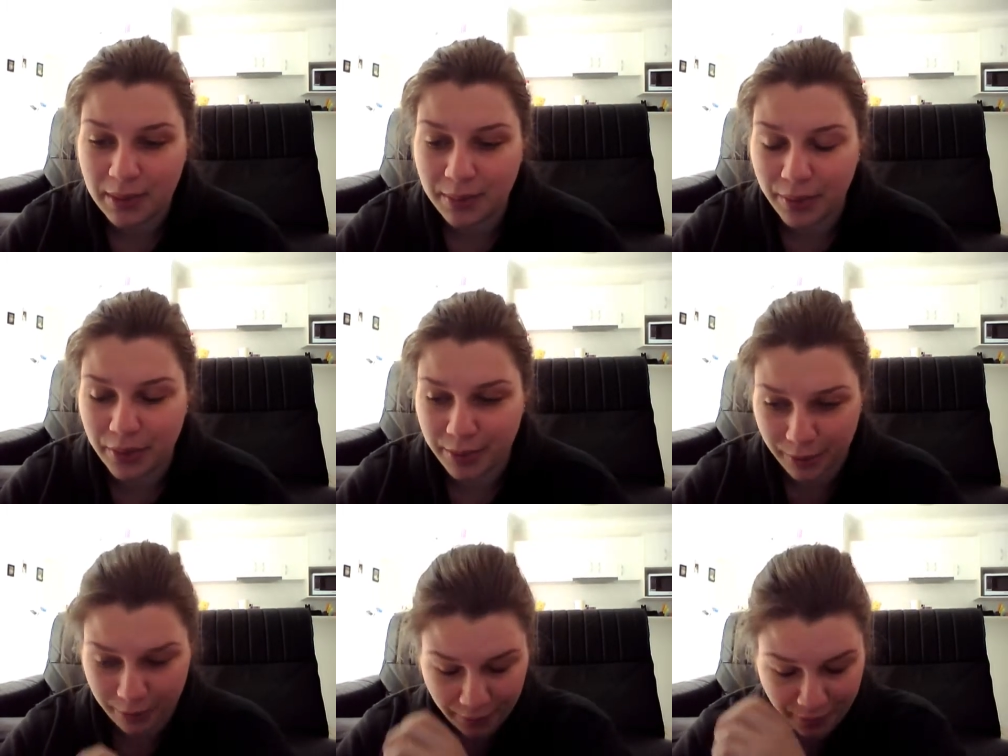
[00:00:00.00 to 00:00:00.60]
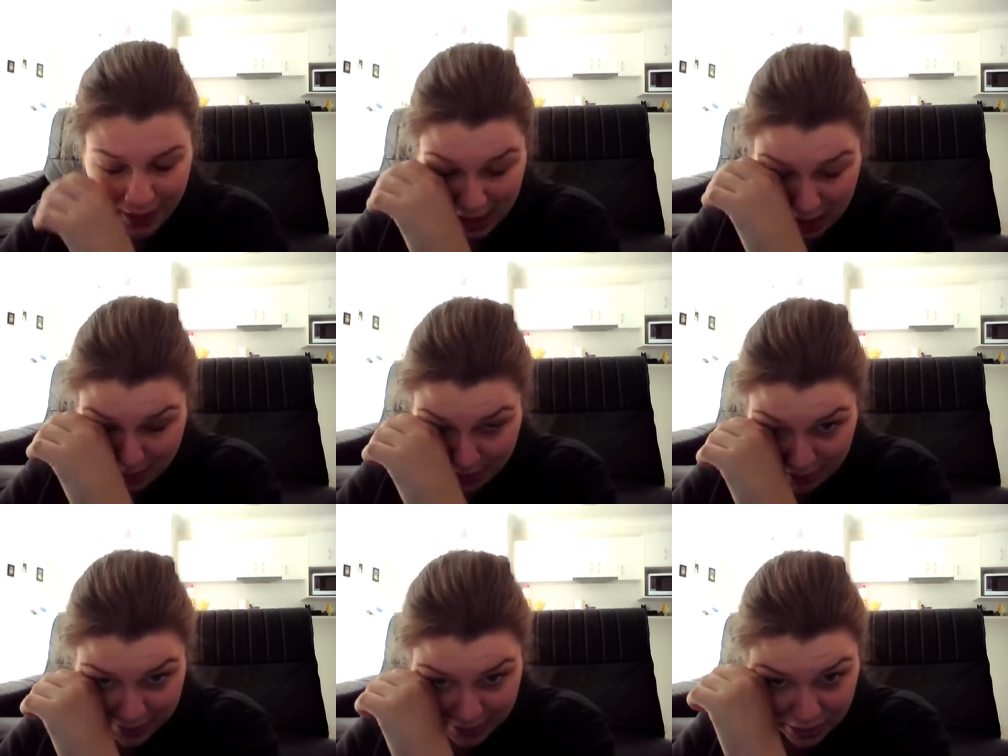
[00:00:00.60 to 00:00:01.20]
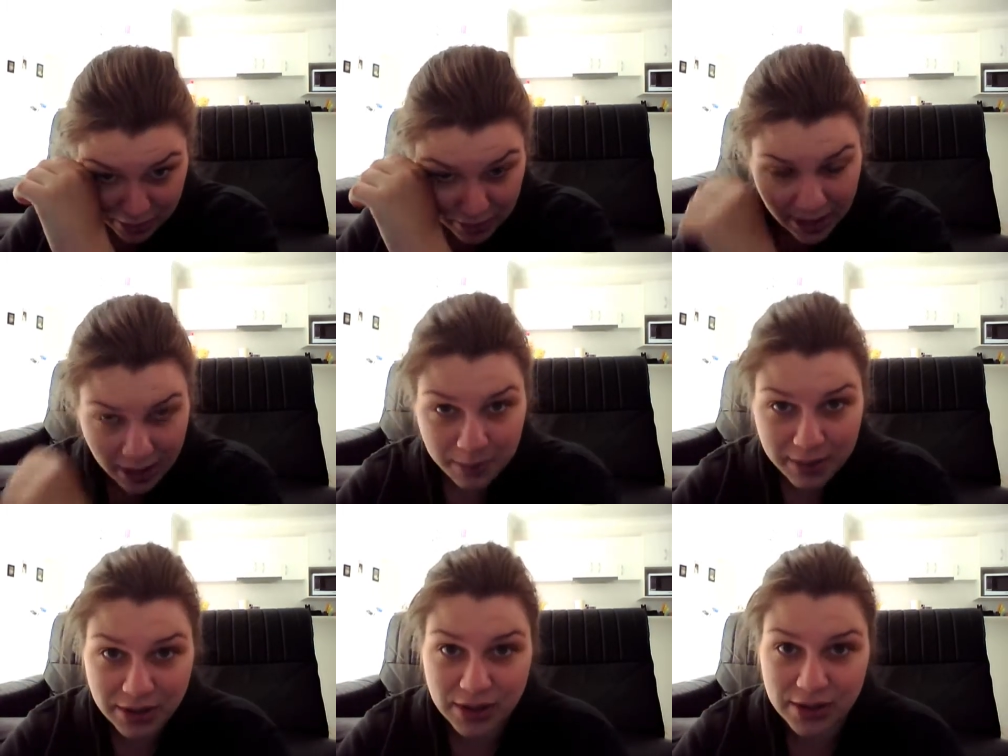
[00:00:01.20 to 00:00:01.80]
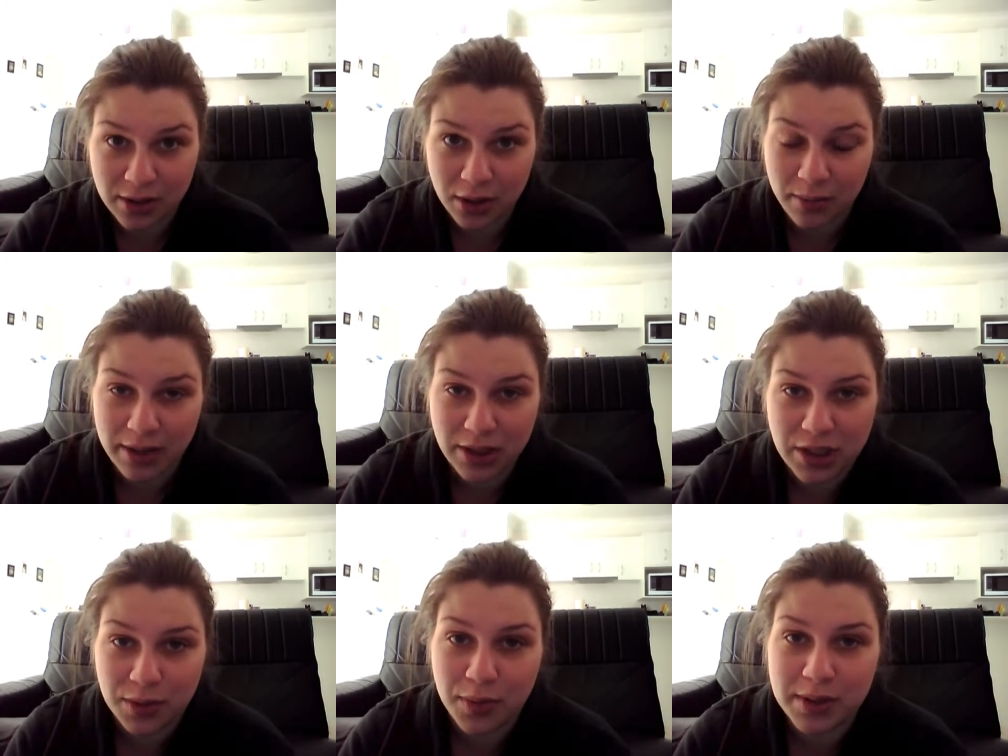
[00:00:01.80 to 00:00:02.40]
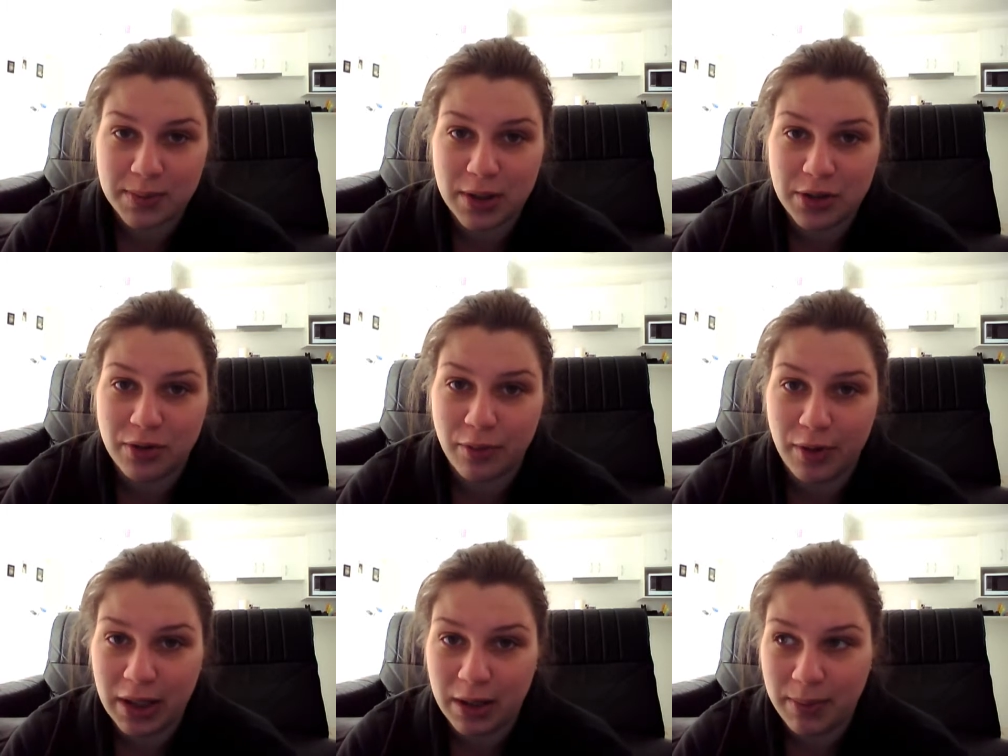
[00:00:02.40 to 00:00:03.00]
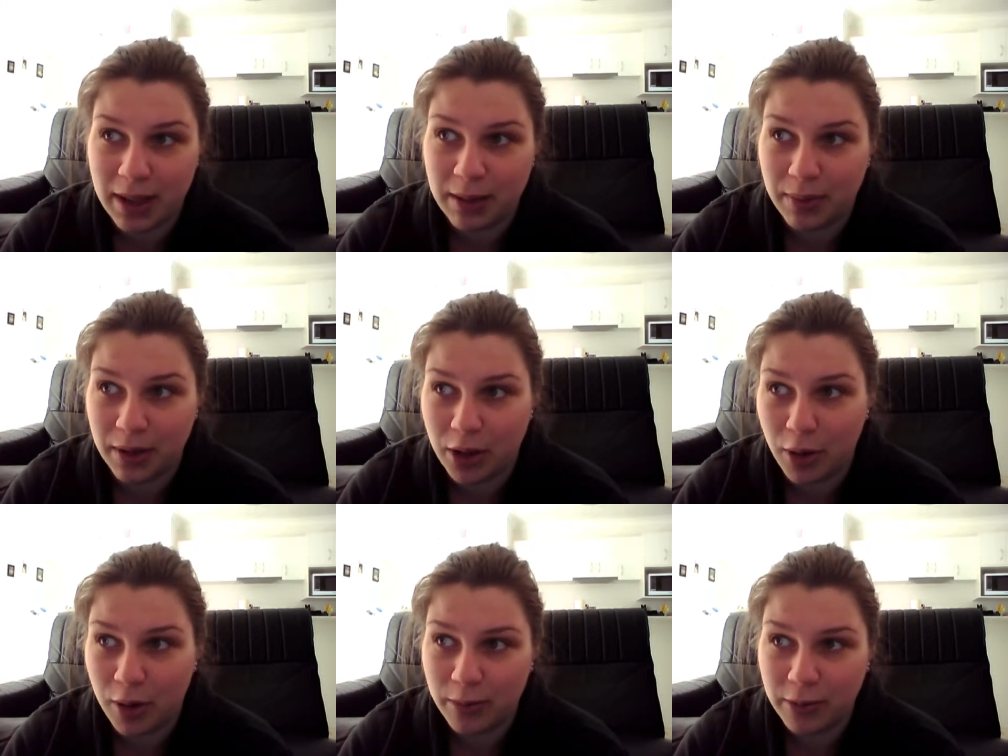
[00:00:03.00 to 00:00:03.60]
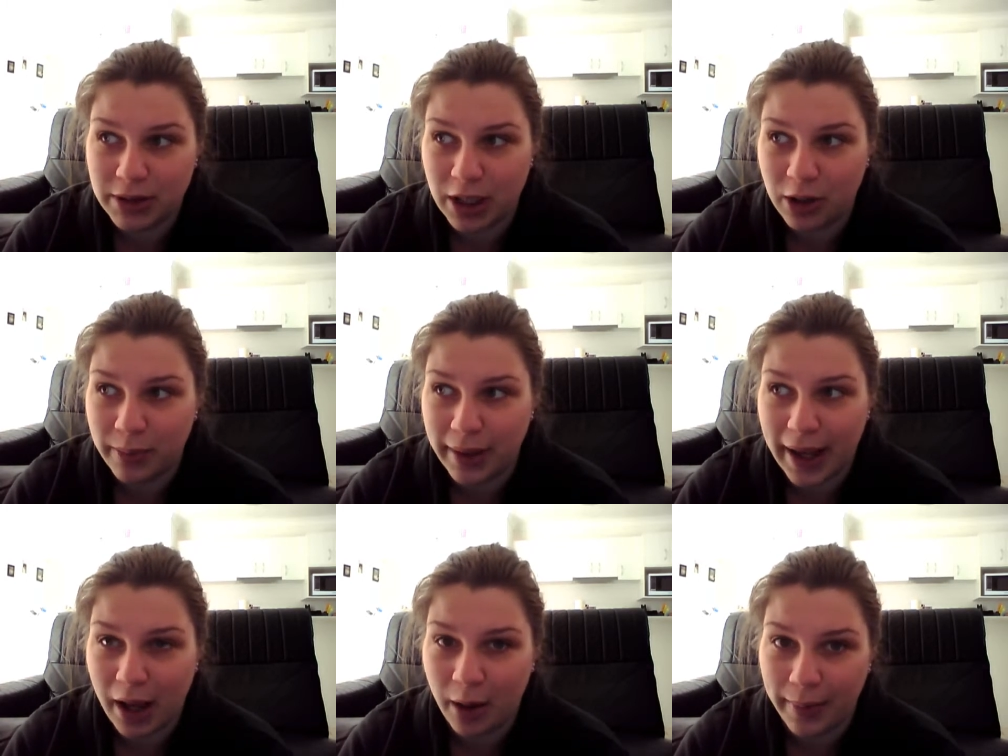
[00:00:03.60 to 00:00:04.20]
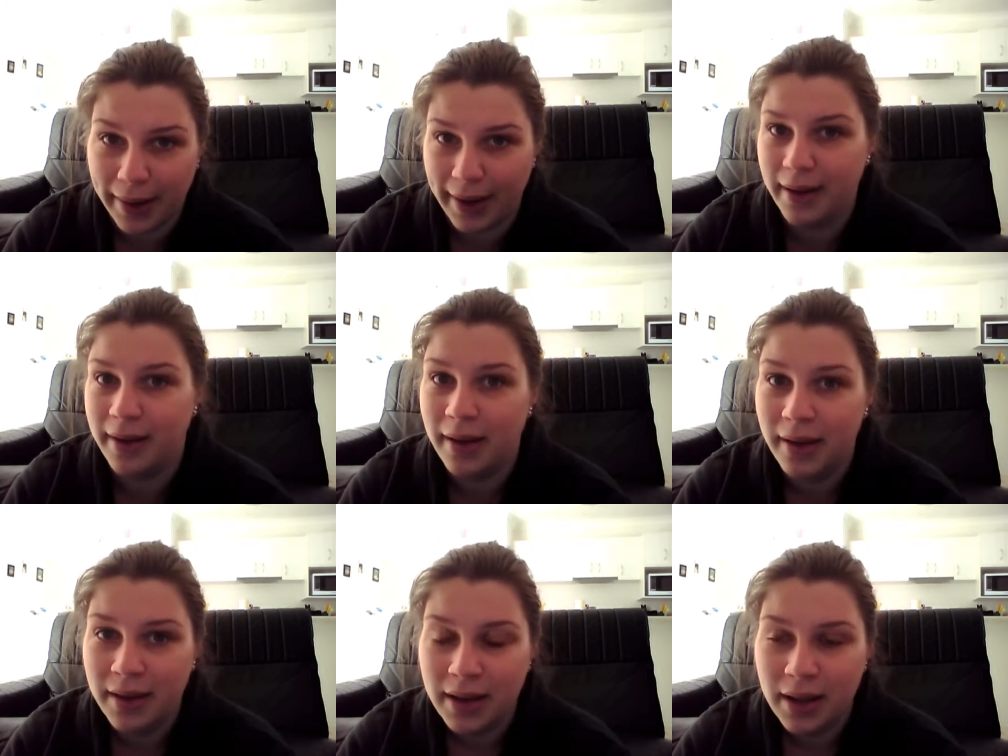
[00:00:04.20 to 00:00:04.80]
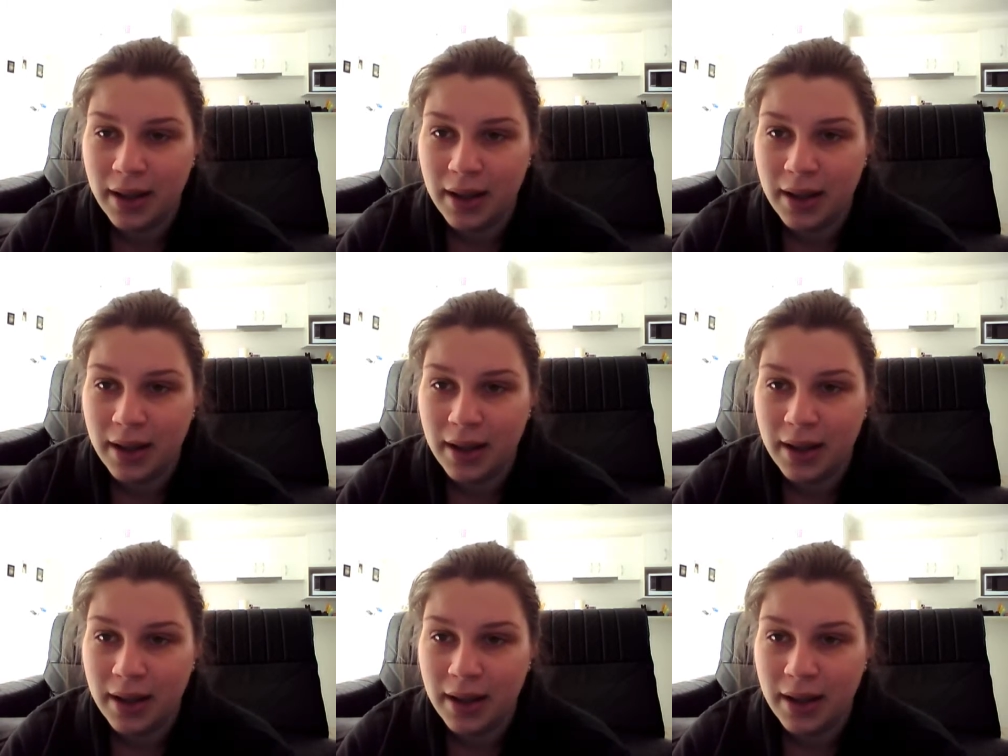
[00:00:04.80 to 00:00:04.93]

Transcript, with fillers: Well, I bought them off of eBay because I don't know how big she's going to be. She was measuring really big, but no one will tell me how big.